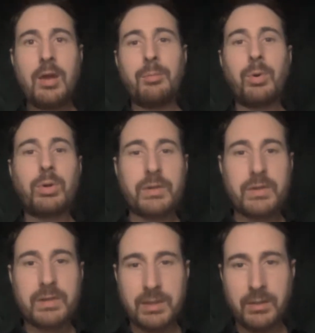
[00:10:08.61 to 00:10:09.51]
more
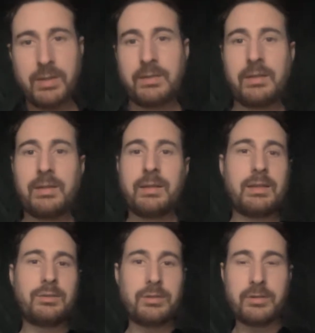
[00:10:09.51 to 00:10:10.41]
seriously than the
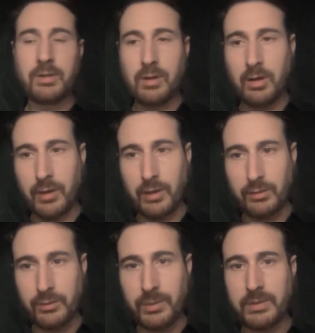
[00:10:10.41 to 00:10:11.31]
interests of
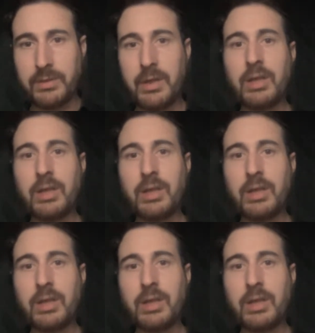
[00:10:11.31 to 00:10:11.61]
other species.